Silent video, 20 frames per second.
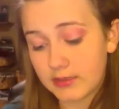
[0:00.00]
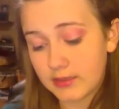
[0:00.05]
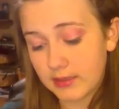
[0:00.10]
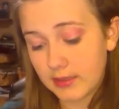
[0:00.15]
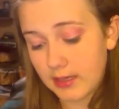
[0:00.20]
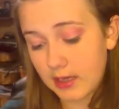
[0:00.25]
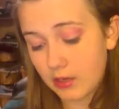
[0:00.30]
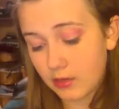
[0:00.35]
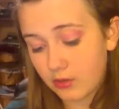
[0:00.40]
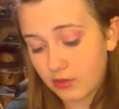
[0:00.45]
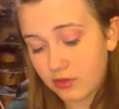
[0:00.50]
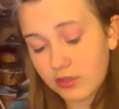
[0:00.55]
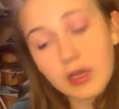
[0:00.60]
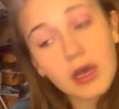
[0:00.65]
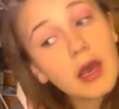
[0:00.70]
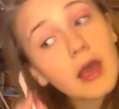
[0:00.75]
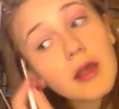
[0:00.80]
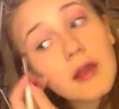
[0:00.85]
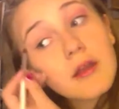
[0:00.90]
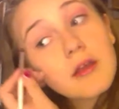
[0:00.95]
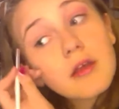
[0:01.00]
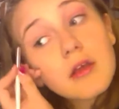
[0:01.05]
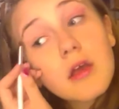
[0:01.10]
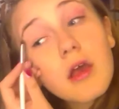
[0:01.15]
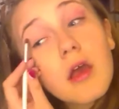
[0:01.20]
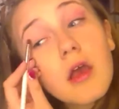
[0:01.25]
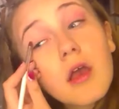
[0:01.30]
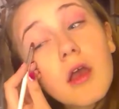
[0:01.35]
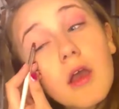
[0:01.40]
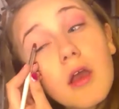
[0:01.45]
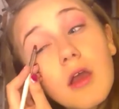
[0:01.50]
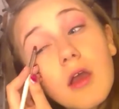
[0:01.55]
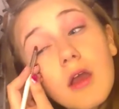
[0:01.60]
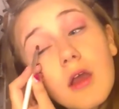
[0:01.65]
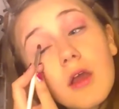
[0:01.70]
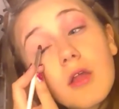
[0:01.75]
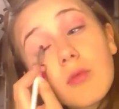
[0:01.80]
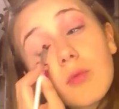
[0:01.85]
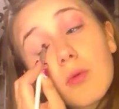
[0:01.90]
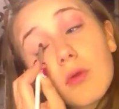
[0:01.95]
because the outer side
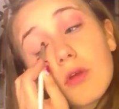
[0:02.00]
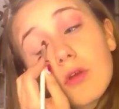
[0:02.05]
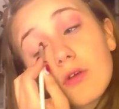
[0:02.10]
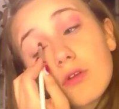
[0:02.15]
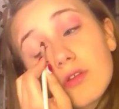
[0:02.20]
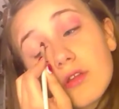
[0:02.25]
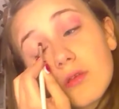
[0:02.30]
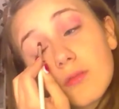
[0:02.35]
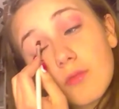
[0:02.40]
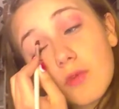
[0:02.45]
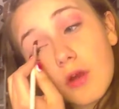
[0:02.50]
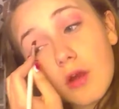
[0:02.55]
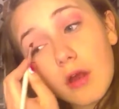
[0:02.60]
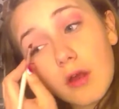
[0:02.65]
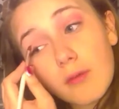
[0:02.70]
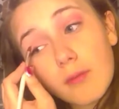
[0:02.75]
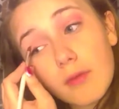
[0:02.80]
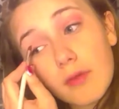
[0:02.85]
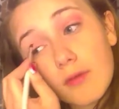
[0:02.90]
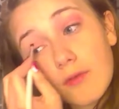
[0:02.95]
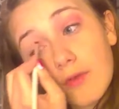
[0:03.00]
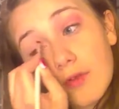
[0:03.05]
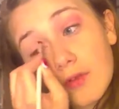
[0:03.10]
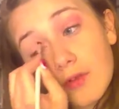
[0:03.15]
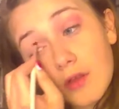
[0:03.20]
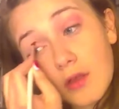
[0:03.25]
is where you'll see more of it.